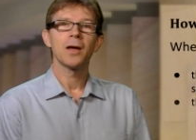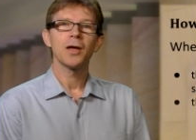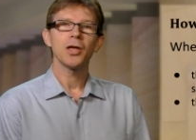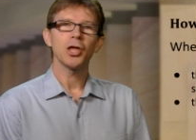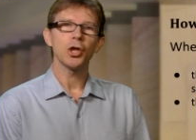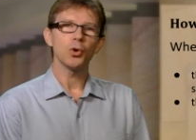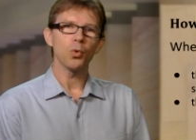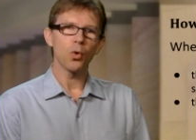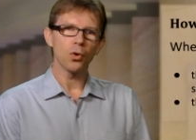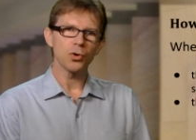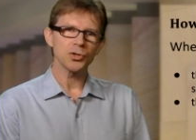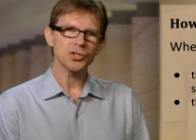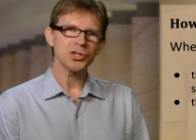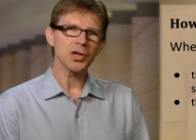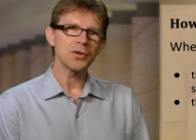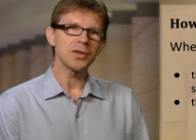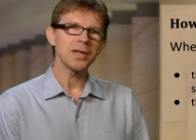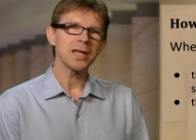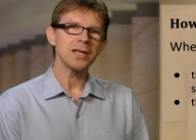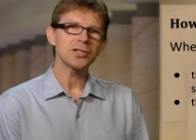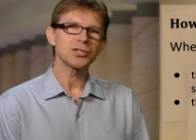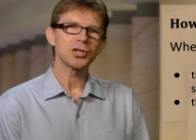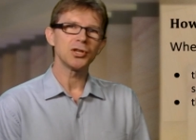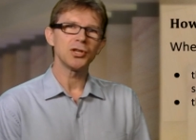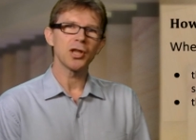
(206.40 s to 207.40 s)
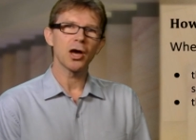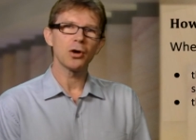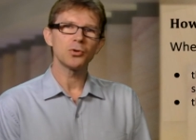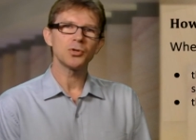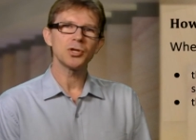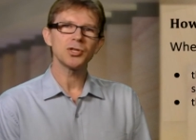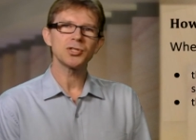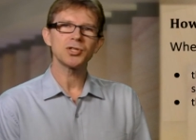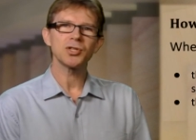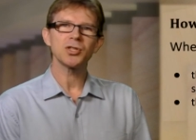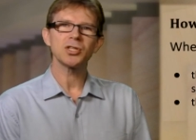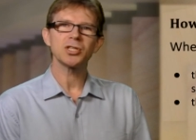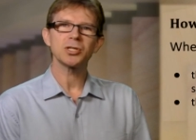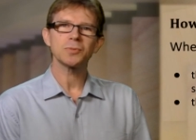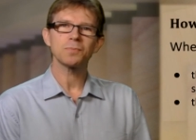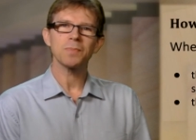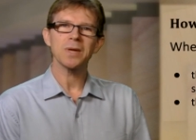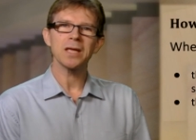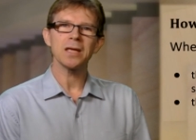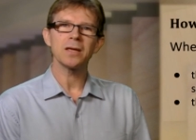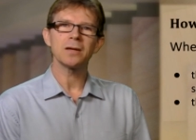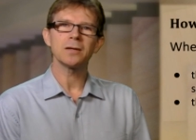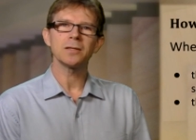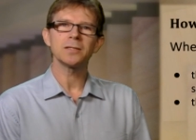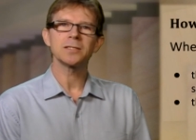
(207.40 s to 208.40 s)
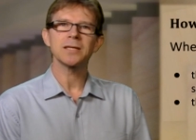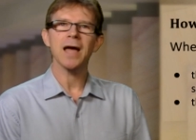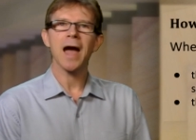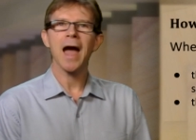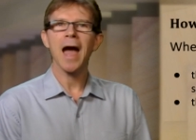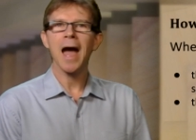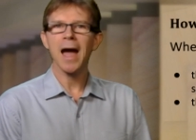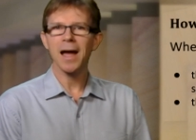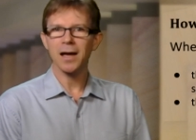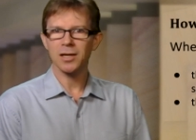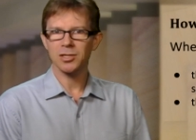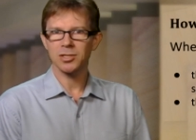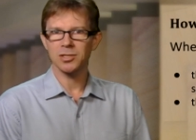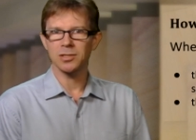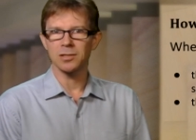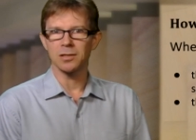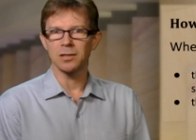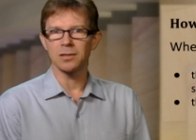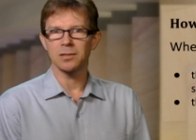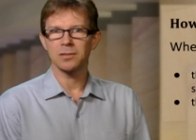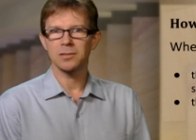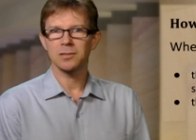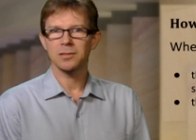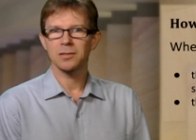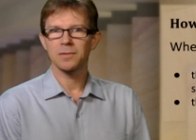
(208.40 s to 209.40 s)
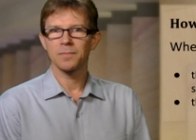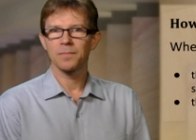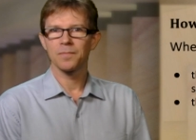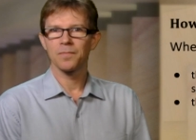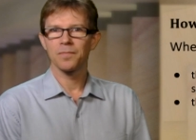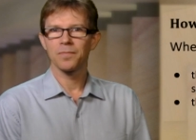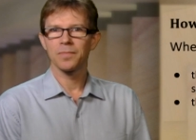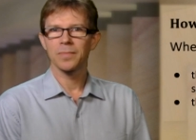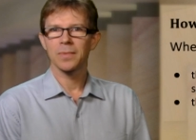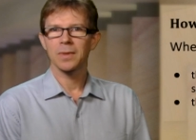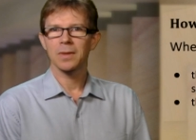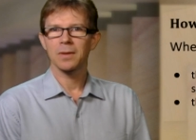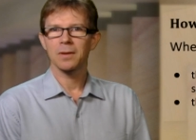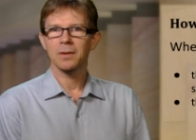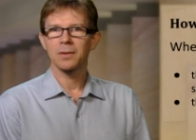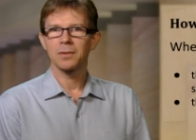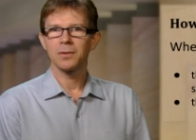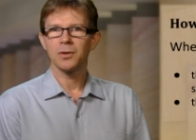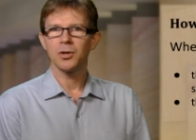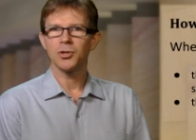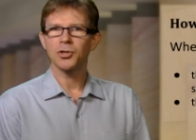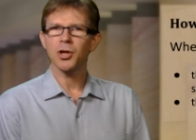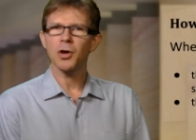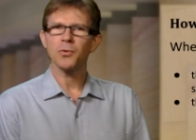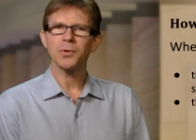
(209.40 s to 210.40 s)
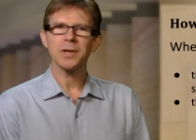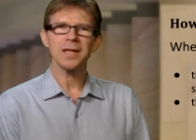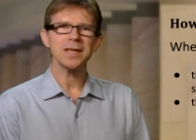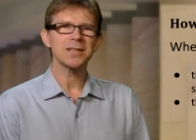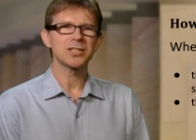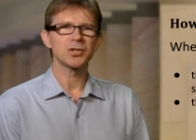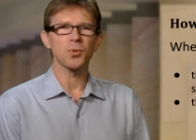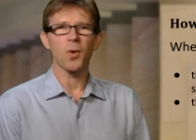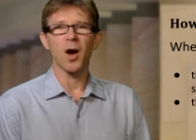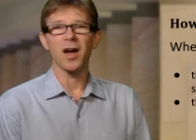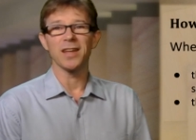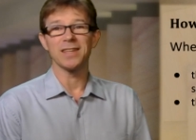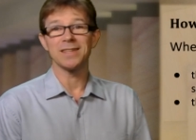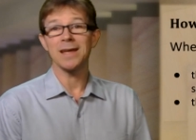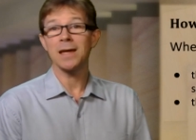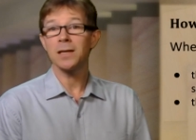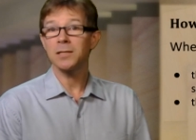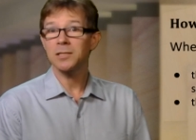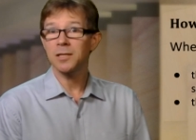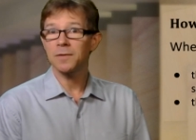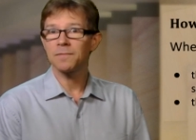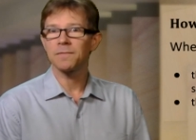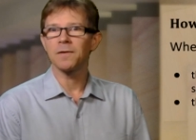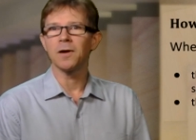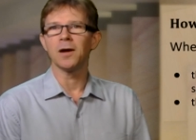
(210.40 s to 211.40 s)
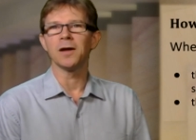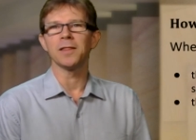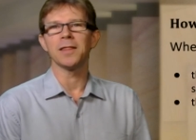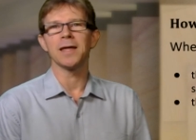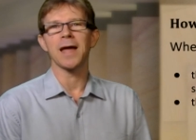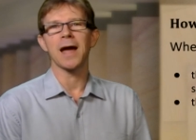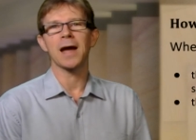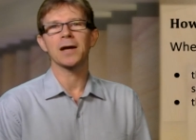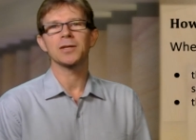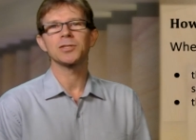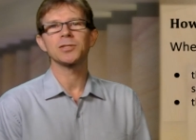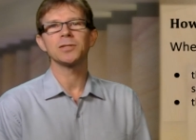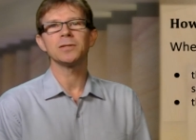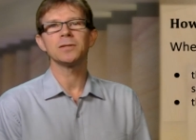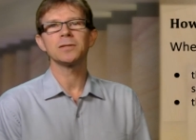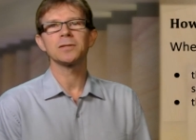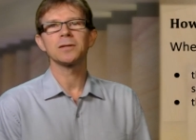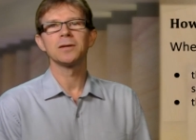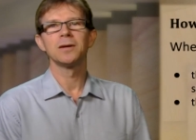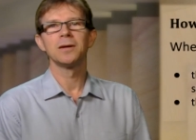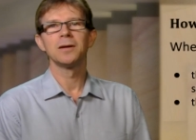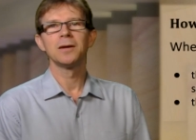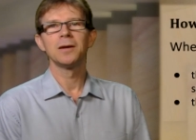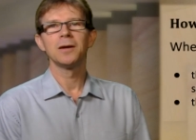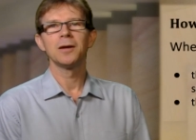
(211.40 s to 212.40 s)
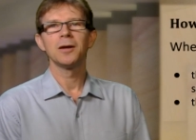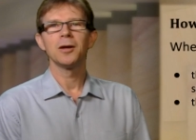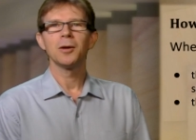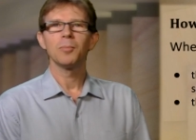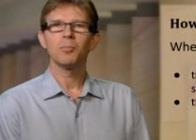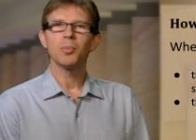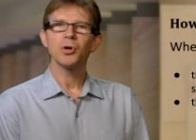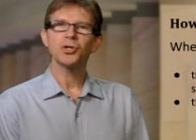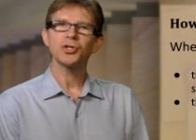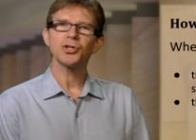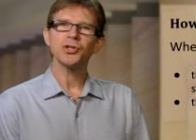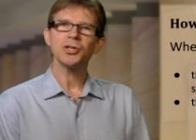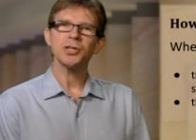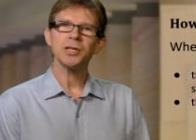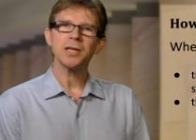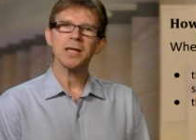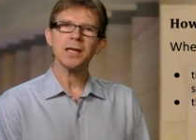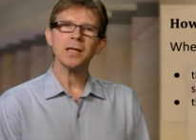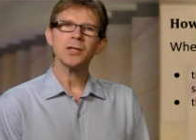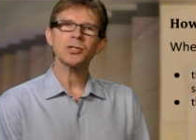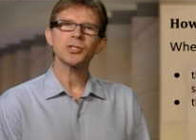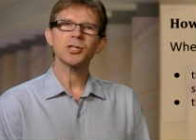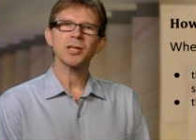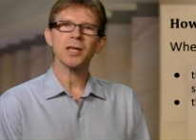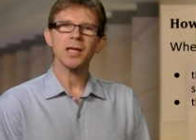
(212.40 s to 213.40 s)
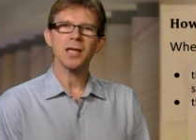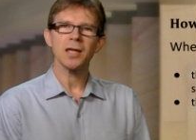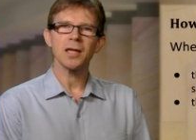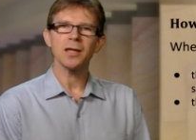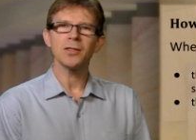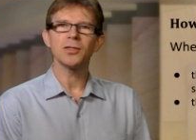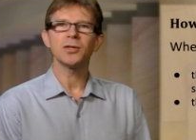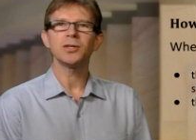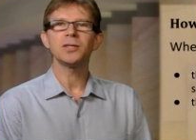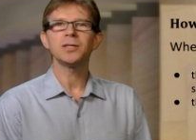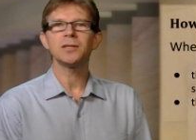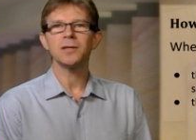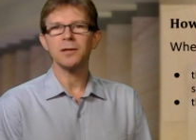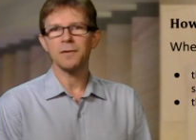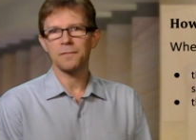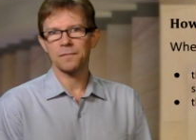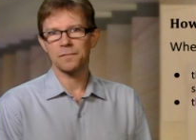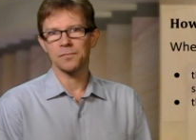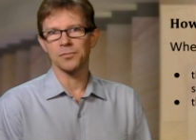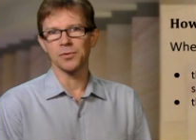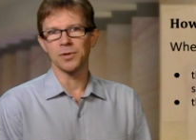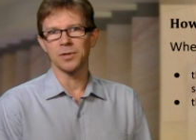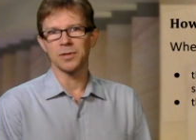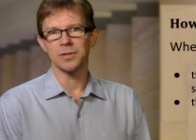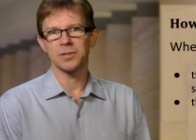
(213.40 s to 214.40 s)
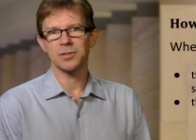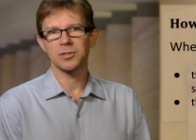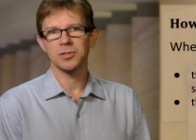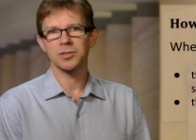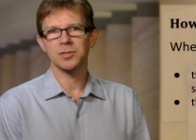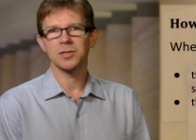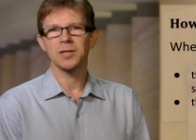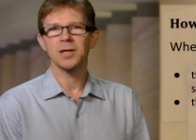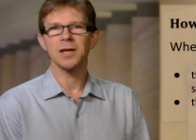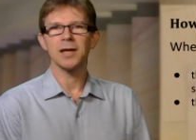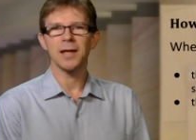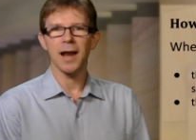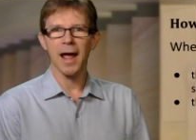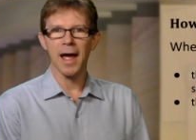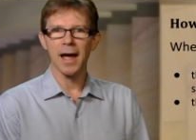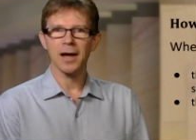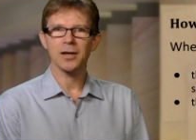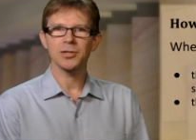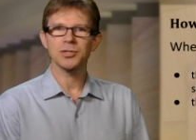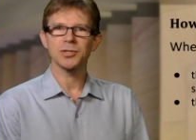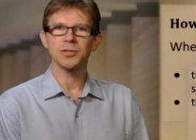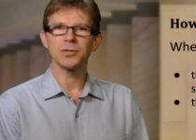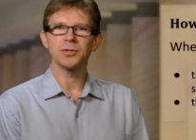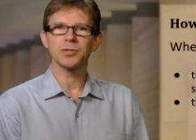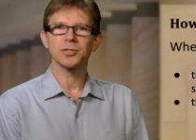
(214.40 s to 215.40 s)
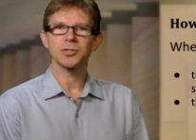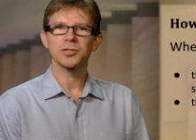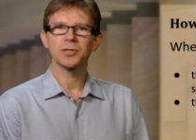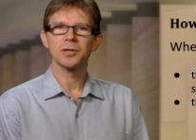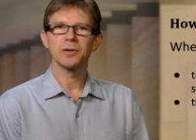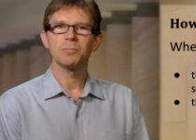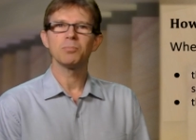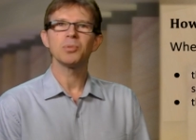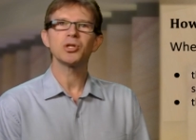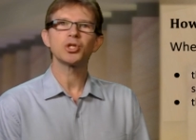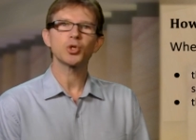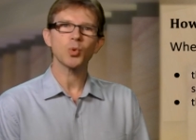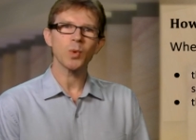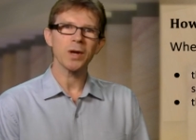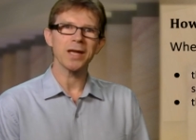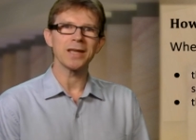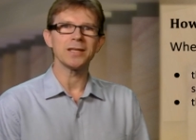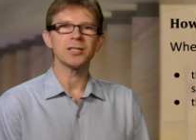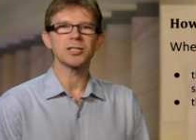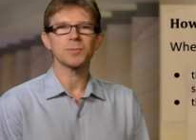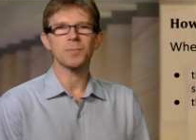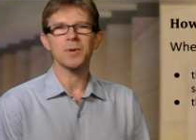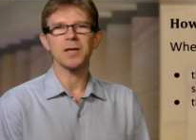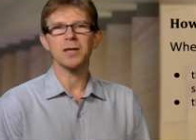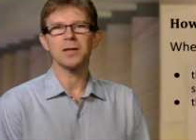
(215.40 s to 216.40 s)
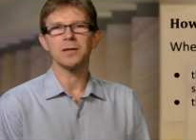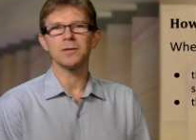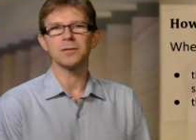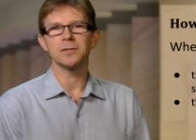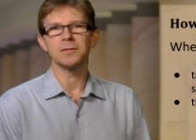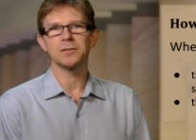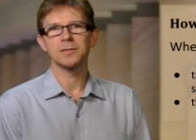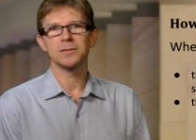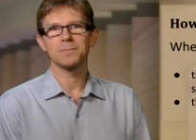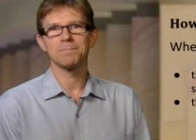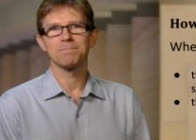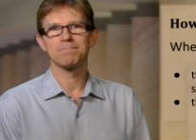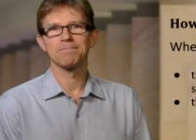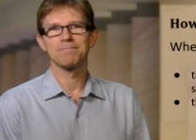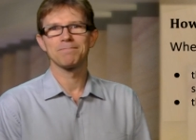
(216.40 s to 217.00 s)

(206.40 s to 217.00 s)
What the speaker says: You also need to notice the speaker's accent. You don't need to identify the accent, but you need to hear the difference in accents between speakers.